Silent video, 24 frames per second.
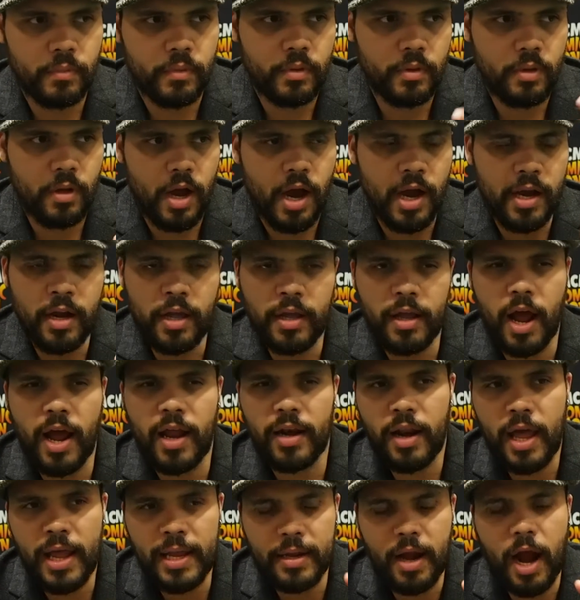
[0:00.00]
I
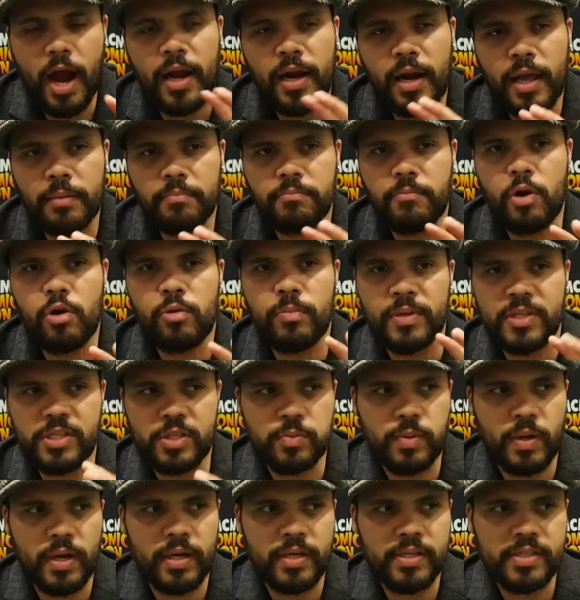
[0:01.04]
like moments
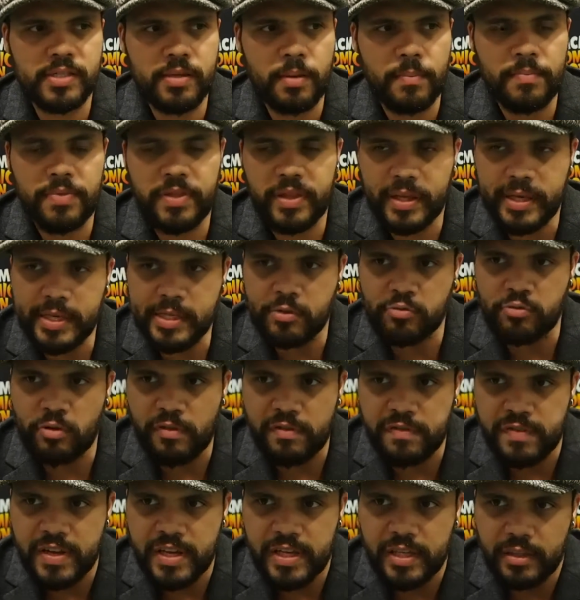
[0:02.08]
where something is
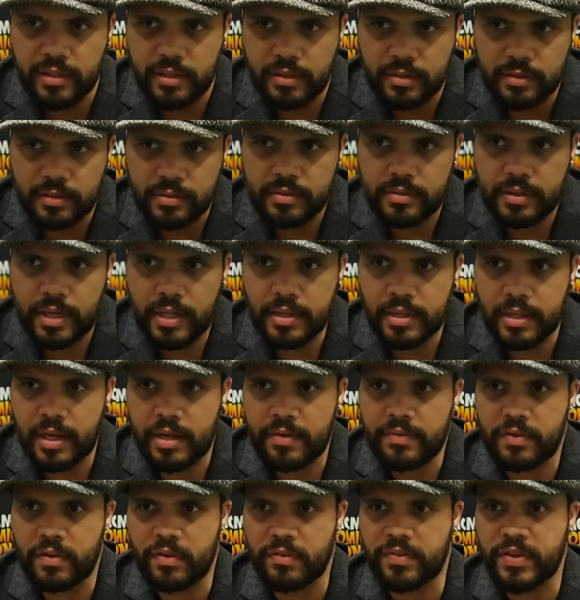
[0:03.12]
revealed at the
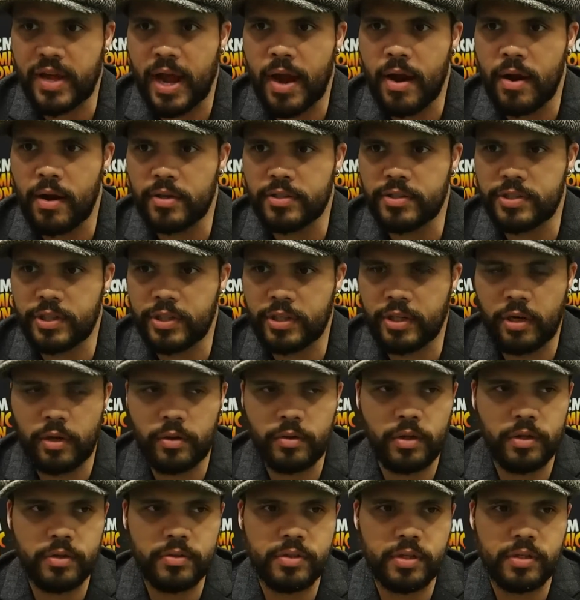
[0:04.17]
level of character. You
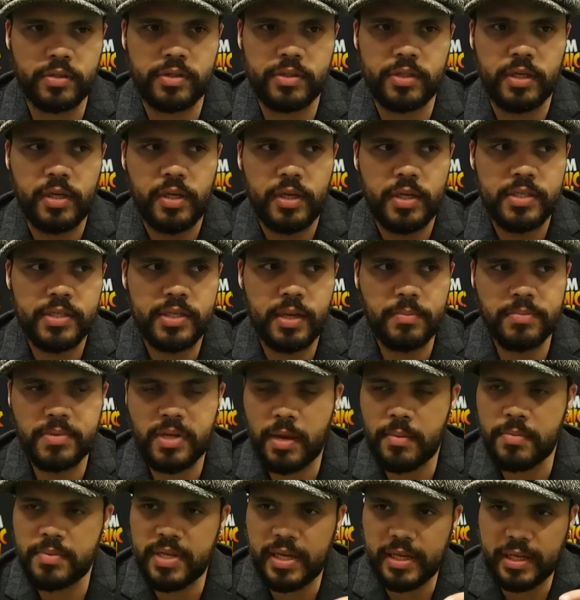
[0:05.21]
know,
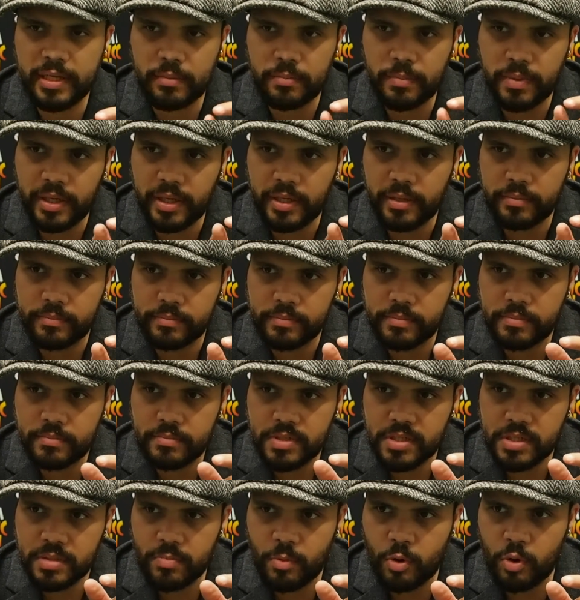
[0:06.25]
sometimes they can be
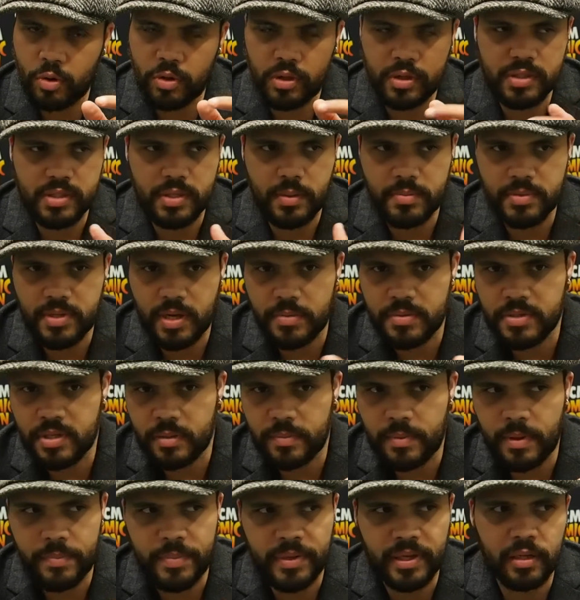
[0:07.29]
small and sometimes they're
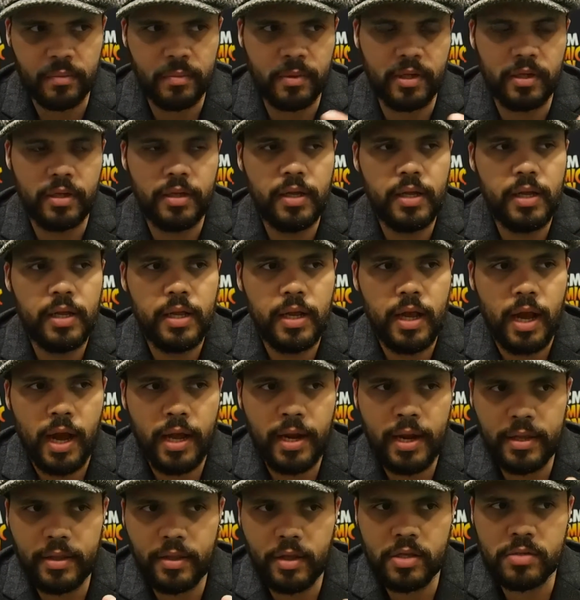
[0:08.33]
a bit bigger, but I
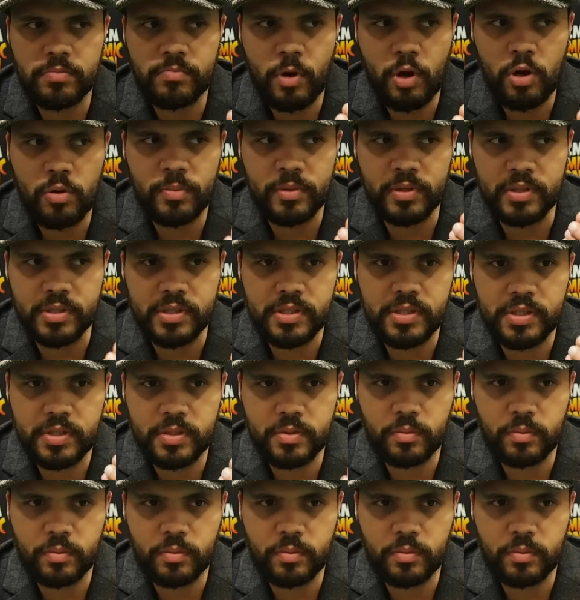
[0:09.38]
like those moments